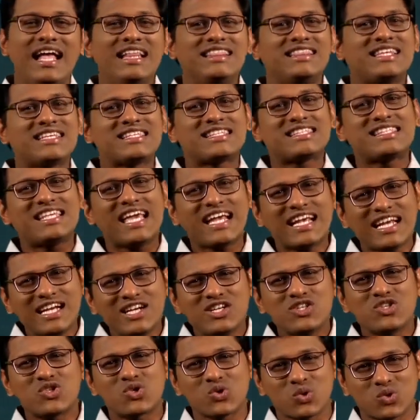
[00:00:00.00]
The
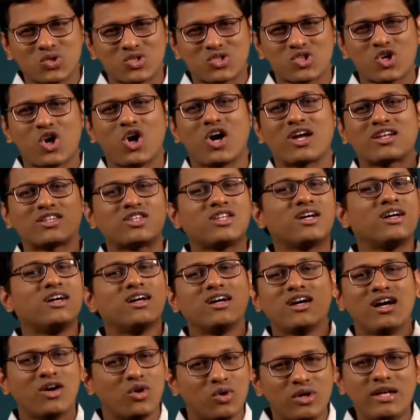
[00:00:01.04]
second source, or the
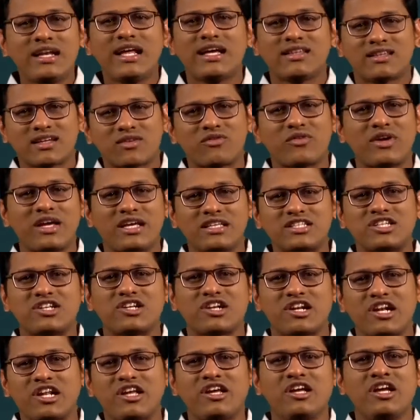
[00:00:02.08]
only other way
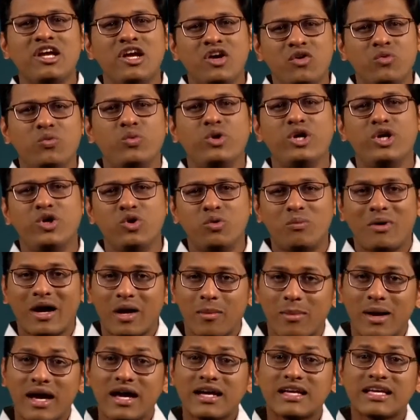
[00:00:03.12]
generally we do
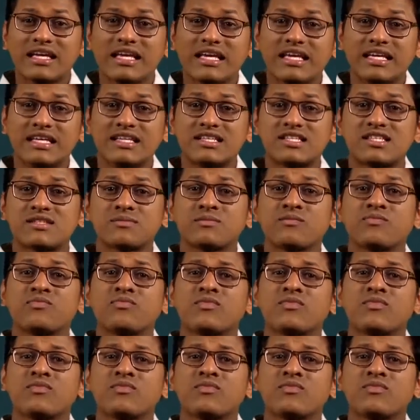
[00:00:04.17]
buyback, is